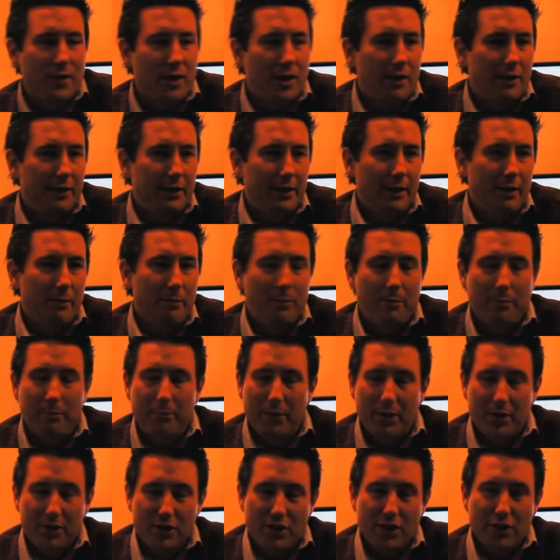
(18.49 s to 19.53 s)
Uh, a
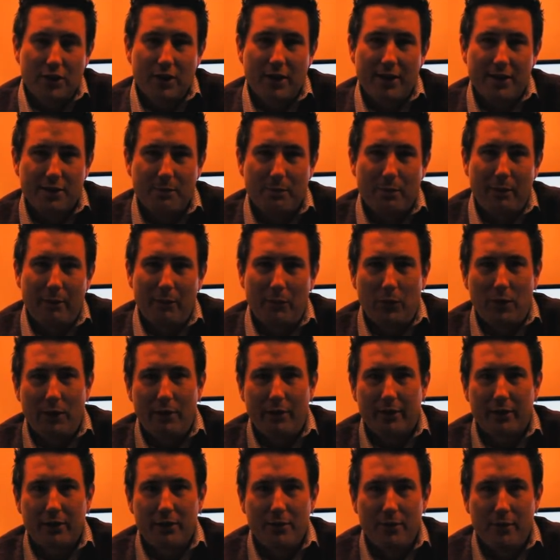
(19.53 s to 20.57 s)
bunch of you guys are probably
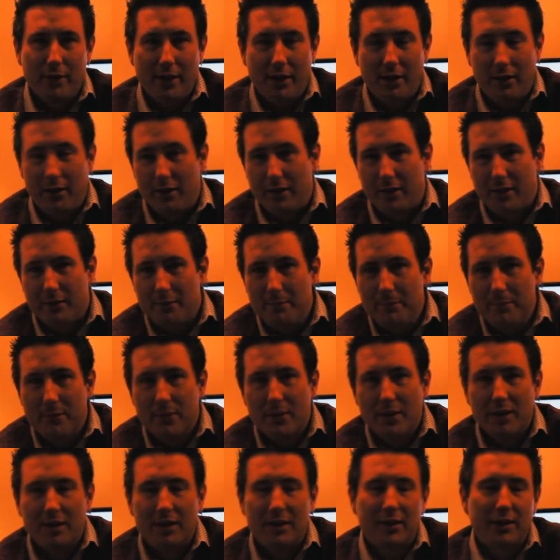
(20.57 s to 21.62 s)
wondering who the hell I am.
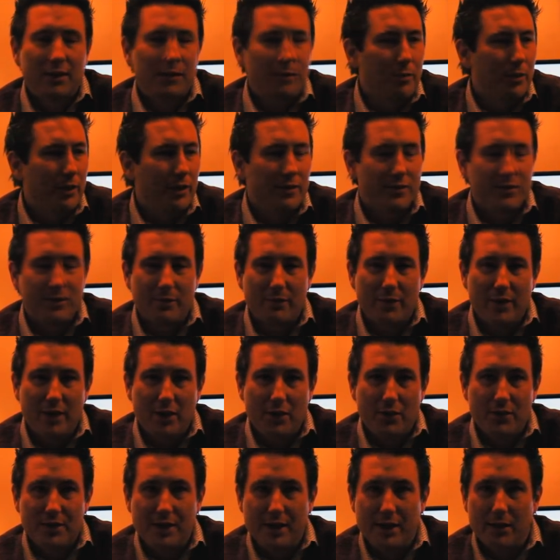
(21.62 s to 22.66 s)
I uh, put out some
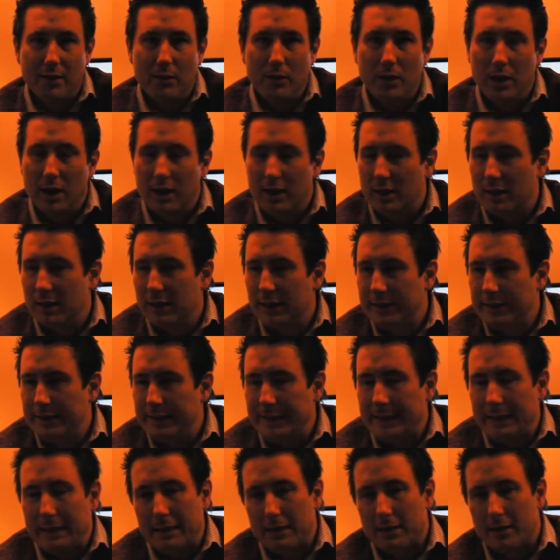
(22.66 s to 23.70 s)
videos now
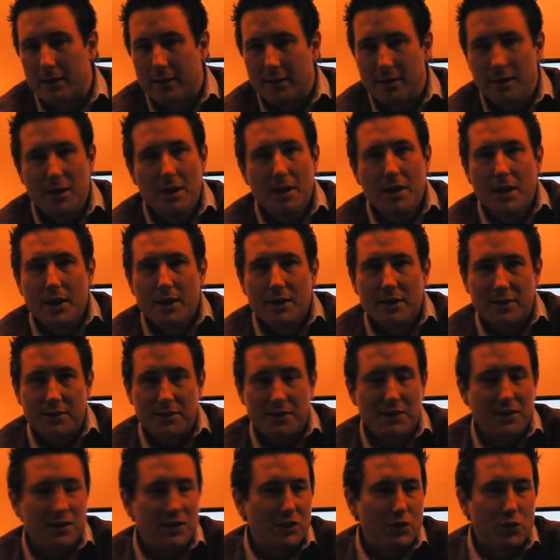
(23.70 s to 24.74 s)
on the uh,
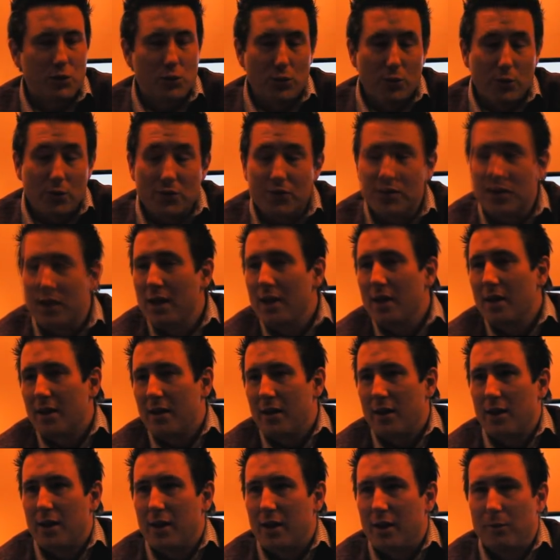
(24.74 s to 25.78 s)
Diseasy tools.
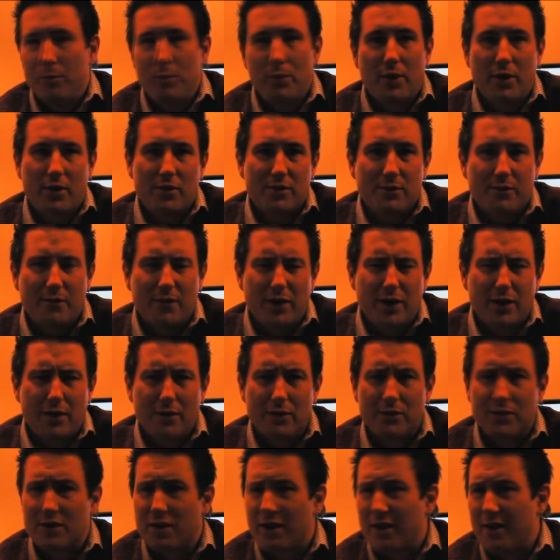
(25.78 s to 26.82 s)
Uh, put out some
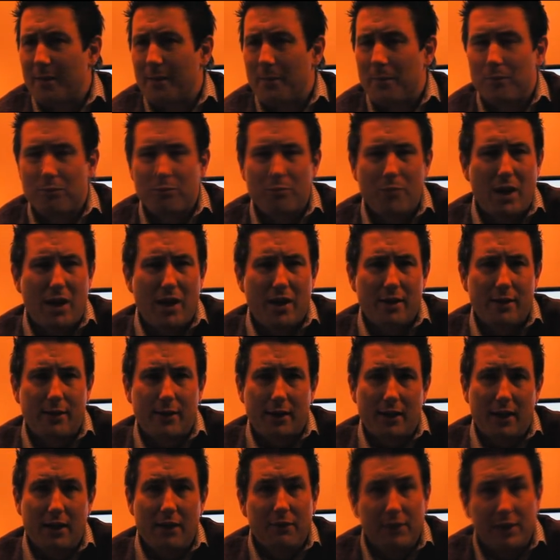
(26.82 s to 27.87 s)
videos on my
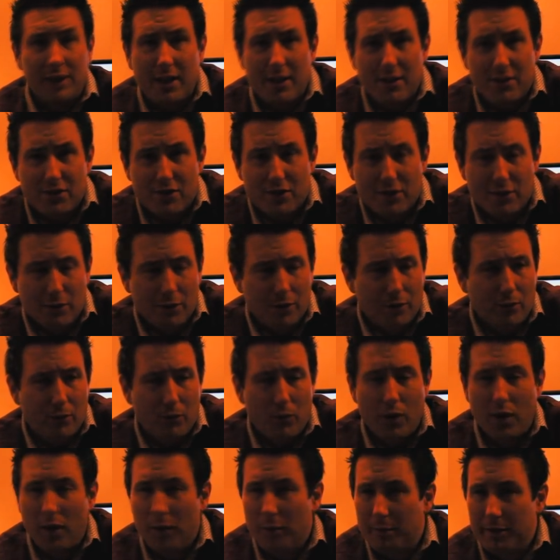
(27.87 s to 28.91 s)
uh, heavy gauge steel
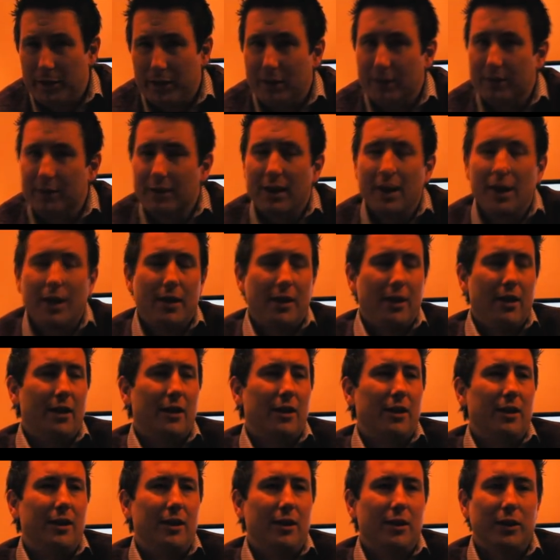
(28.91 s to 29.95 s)
wall build,
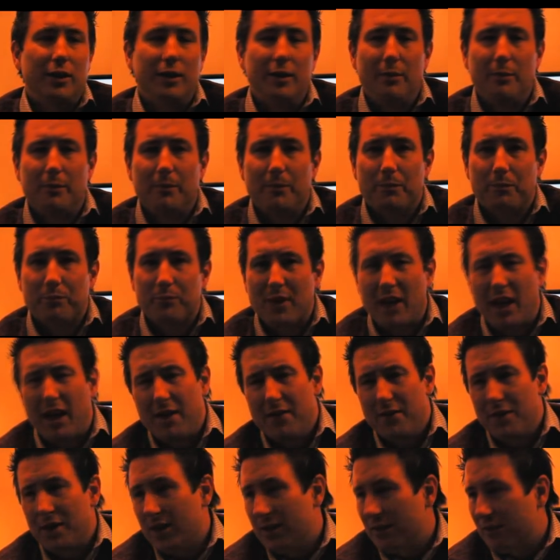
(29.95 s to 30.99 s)
um,
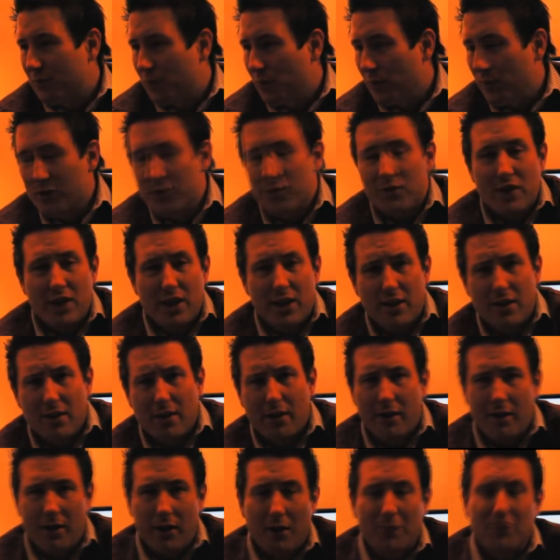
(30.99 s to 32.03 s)
and then of course the
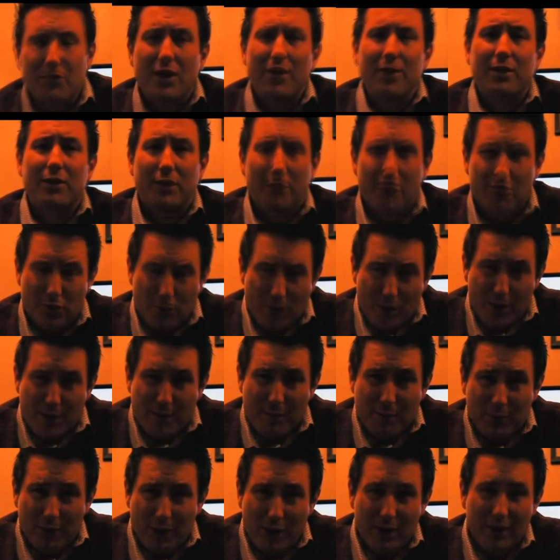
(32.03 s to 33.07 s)
offsite
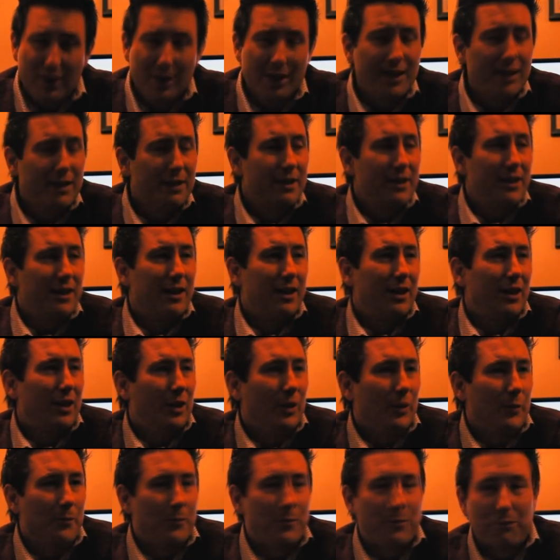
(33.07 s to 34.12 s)
construction blog,
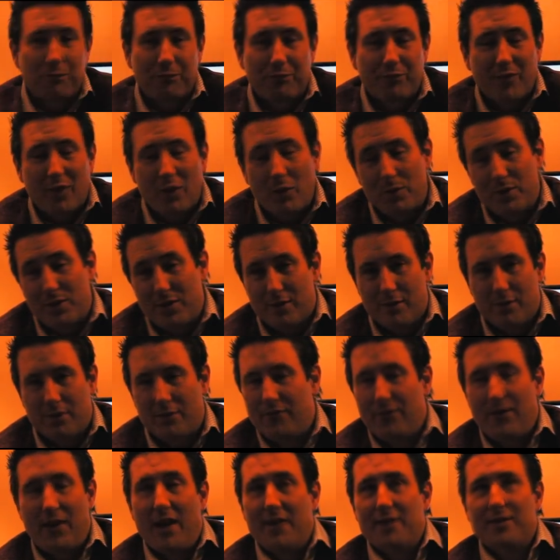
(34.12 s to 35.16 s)
um, which is
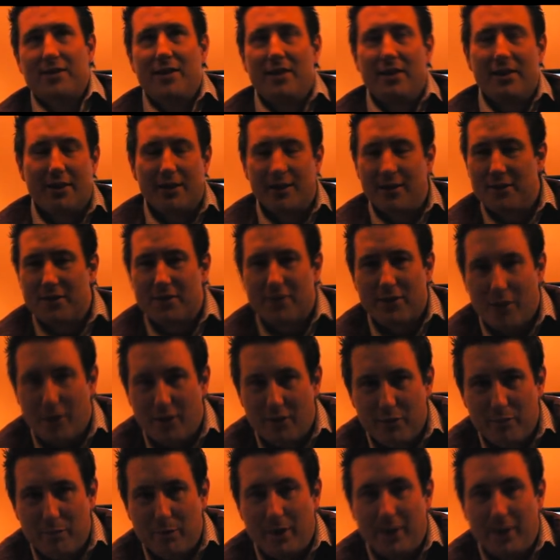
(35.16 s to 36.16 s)
fascinating in itself.